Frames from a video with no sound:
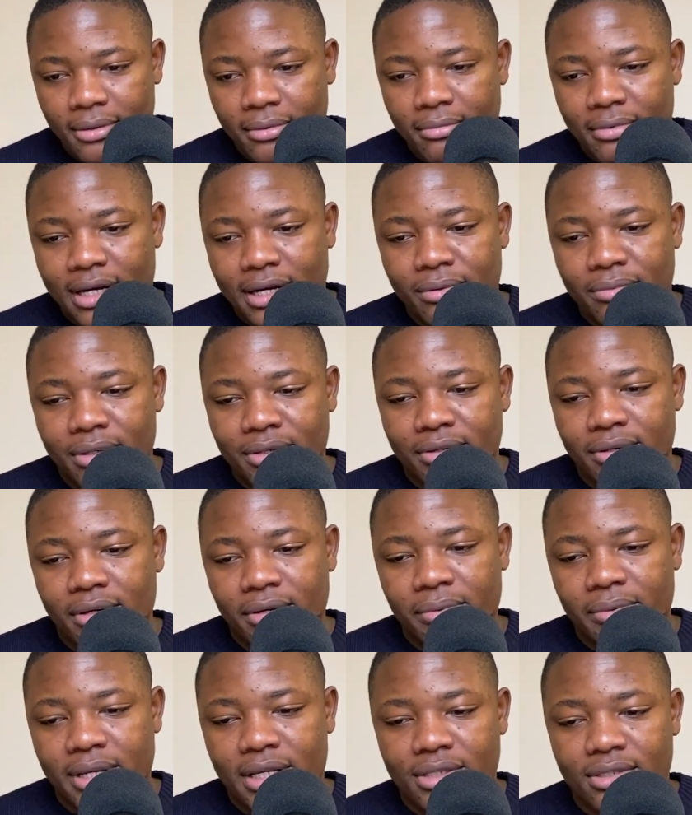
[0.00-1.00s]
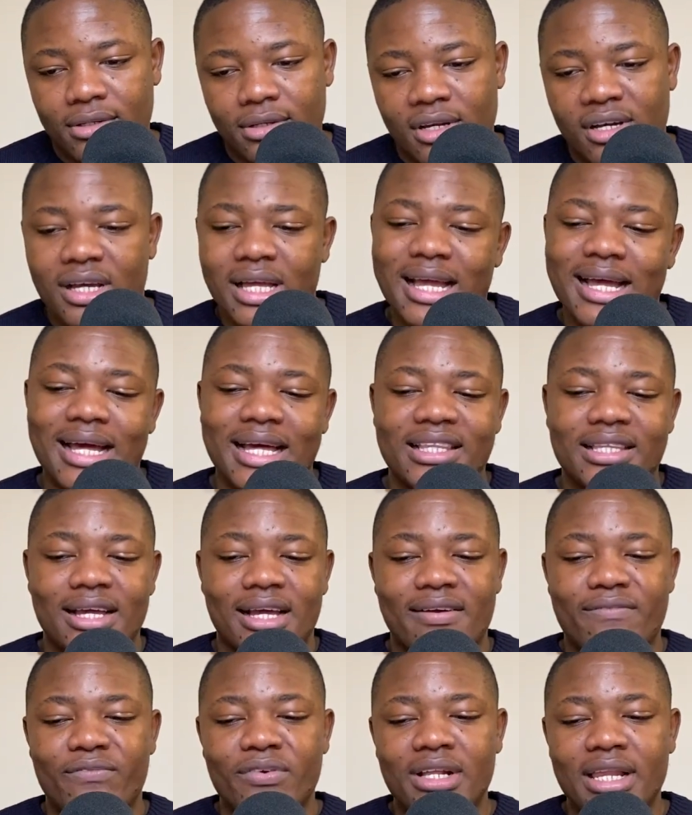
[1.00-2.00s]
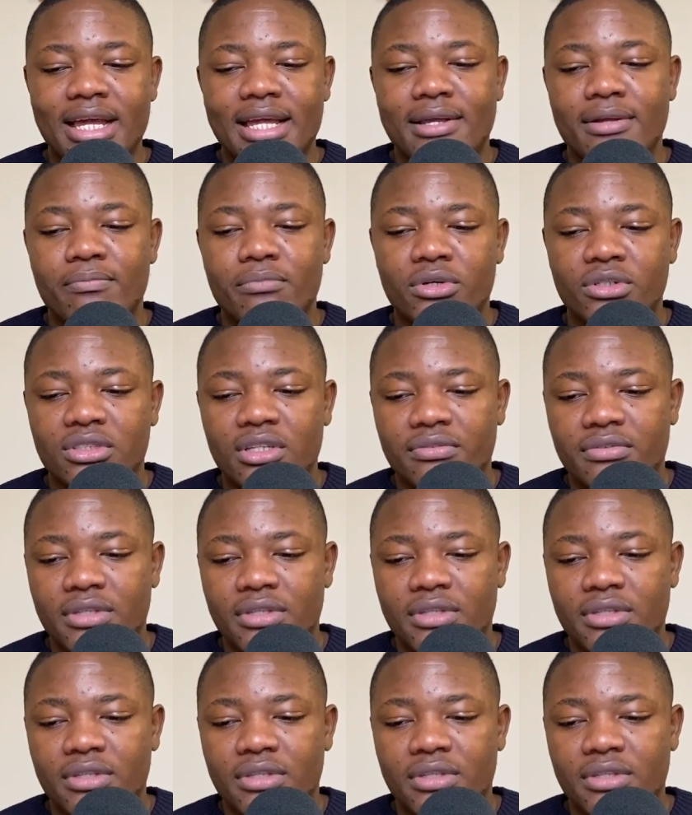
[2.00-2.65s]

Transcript: were you away so long? I feel like most of the